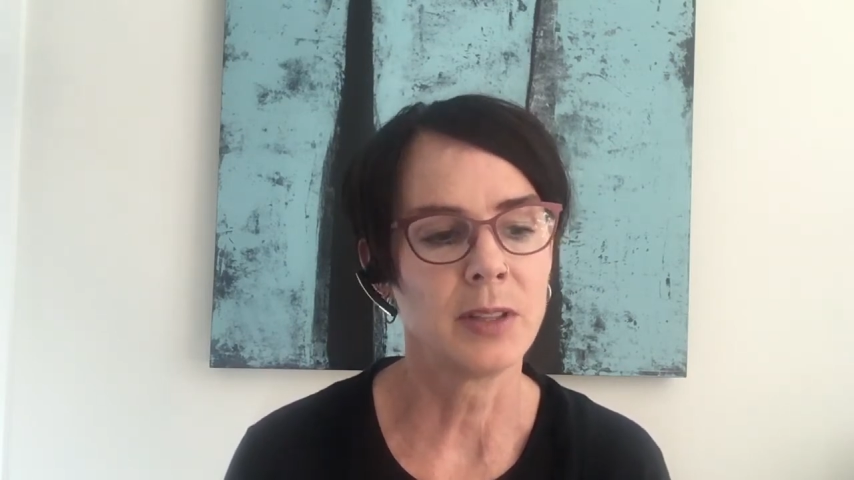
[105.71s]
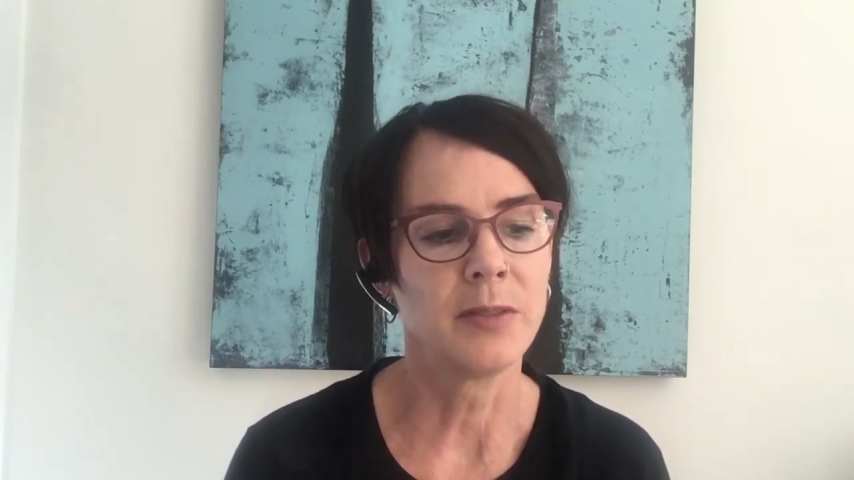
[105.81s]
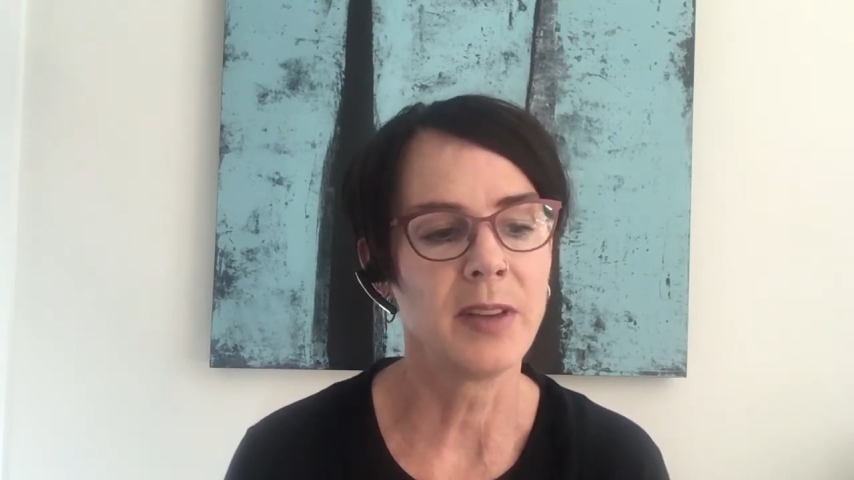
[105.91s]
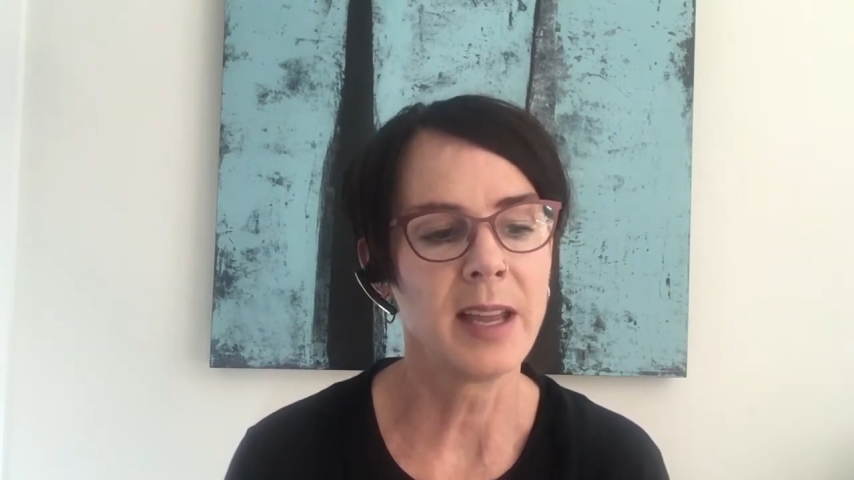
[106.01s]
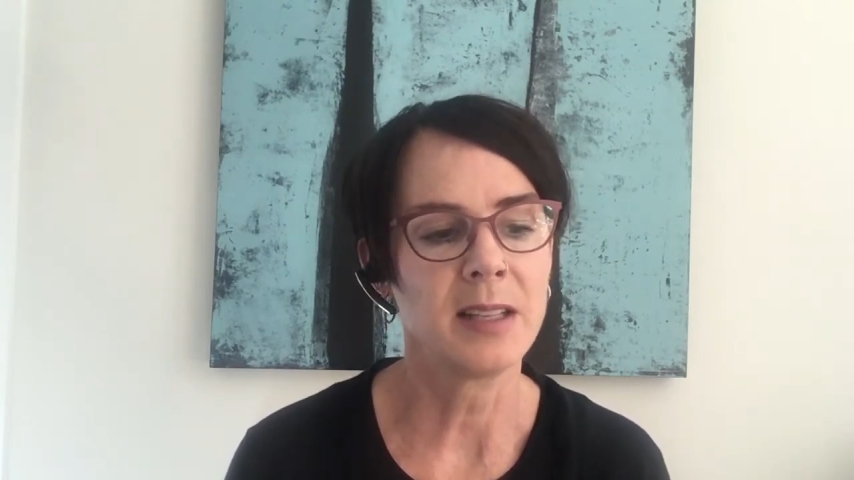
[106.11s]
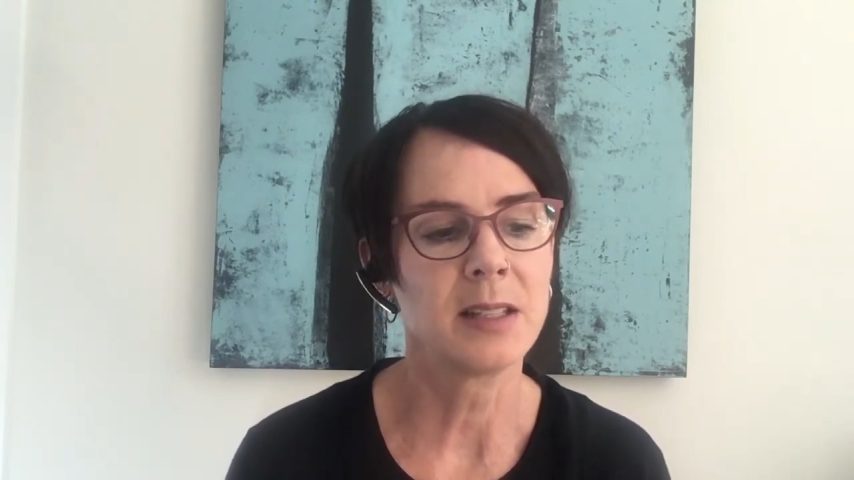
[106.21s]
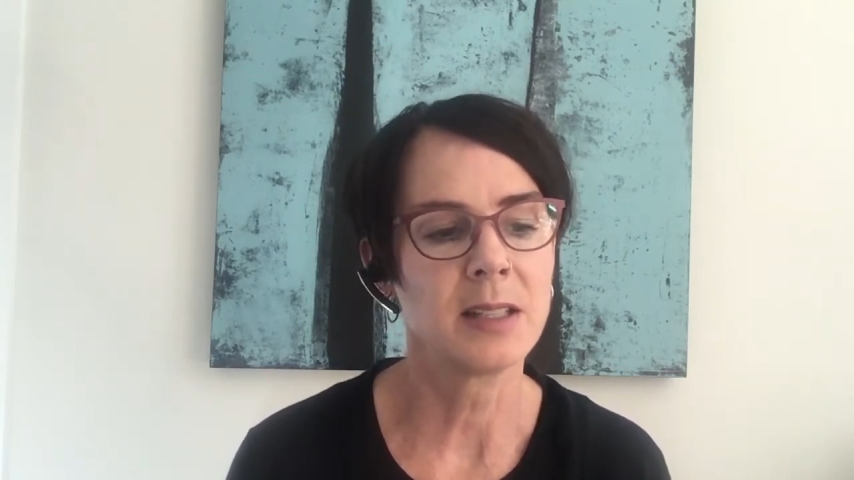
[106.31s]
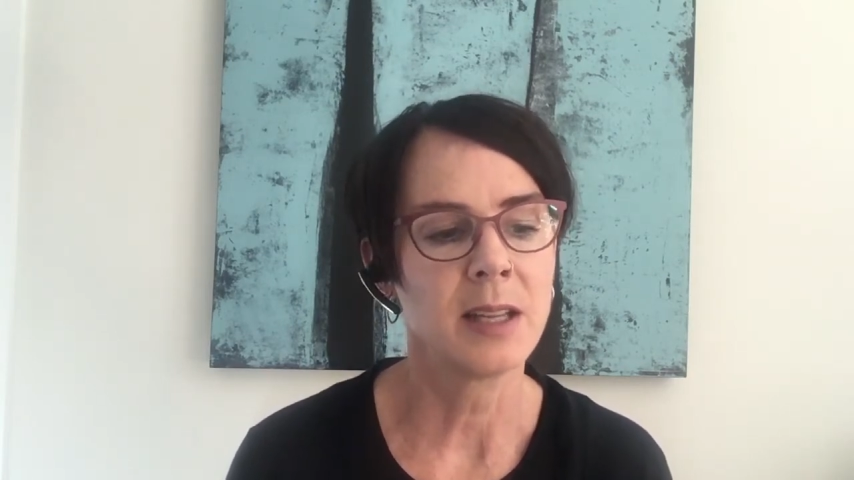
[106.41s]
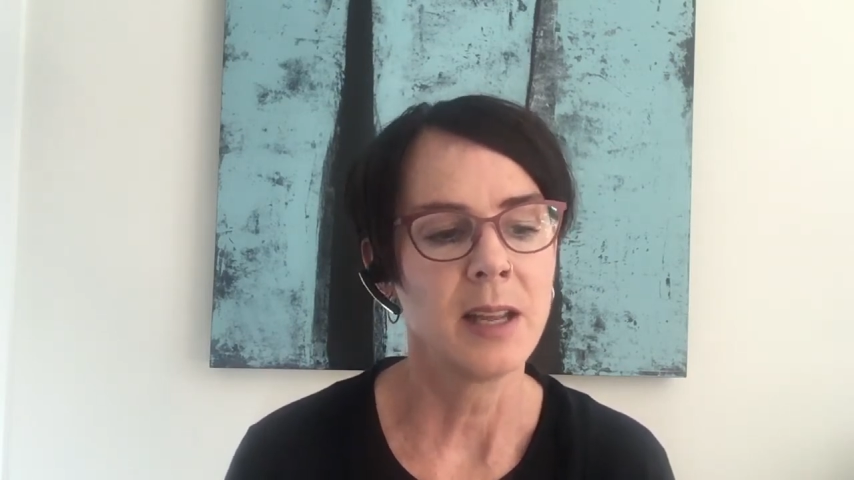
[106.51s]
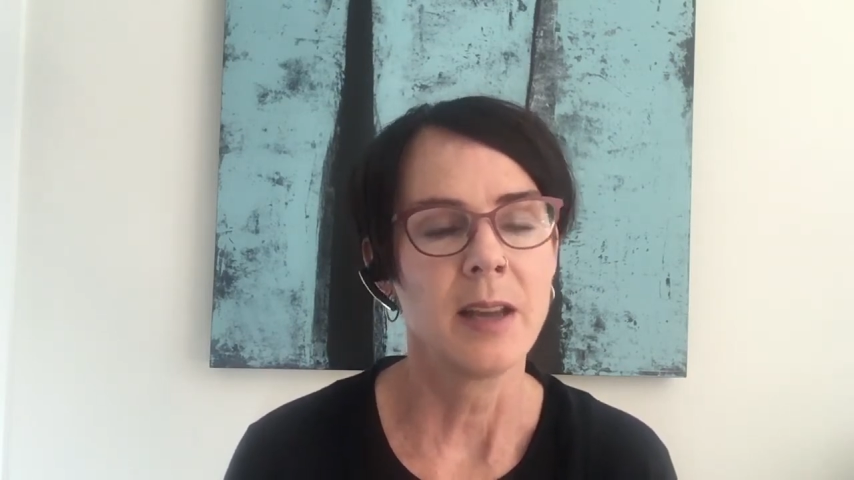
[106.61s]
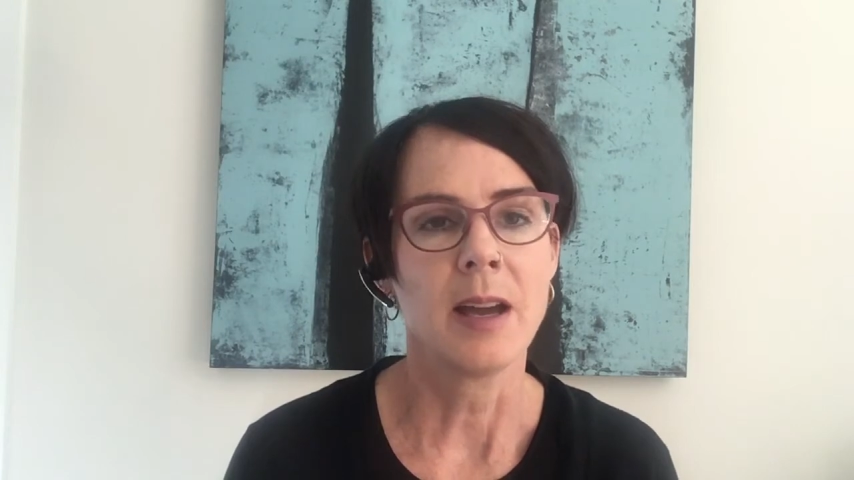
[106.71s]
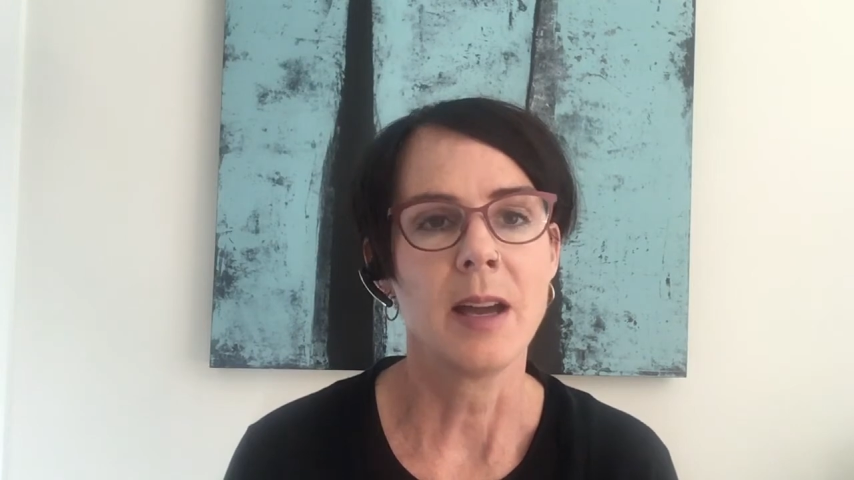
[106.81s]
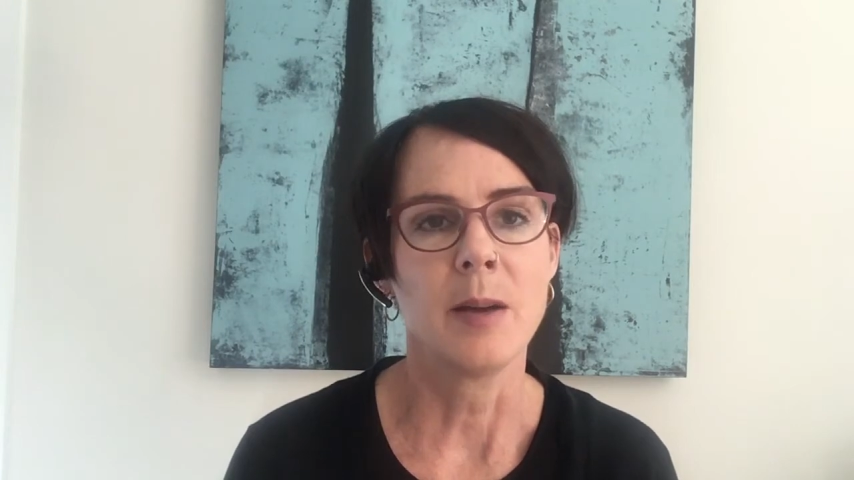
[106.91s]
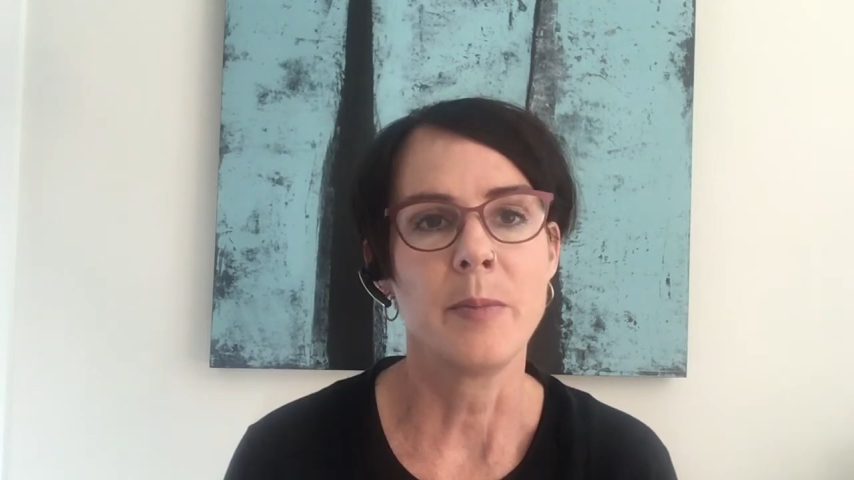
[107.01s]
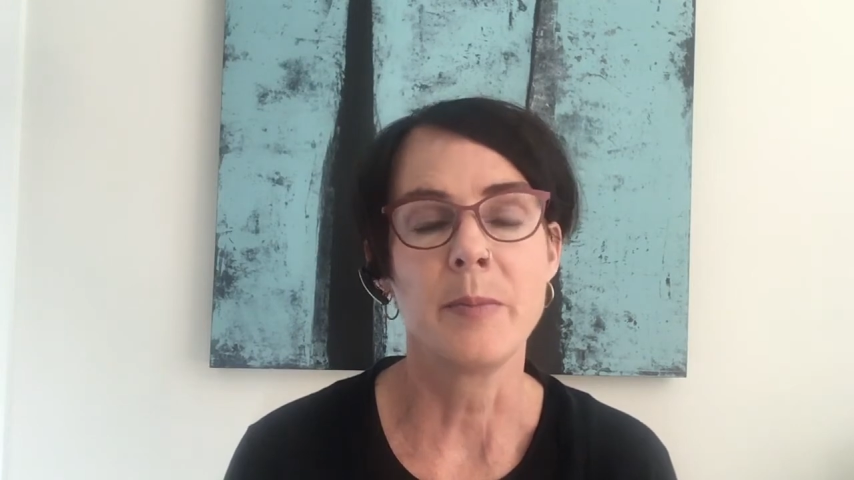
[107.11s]
events
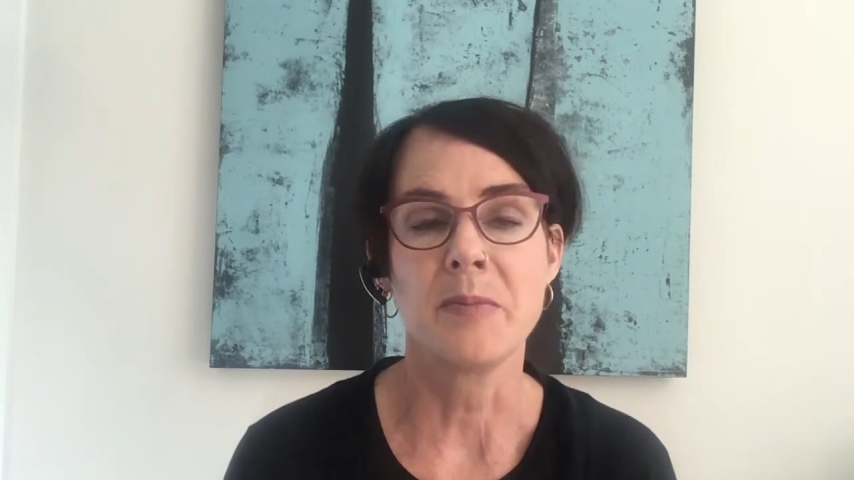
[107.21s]
um,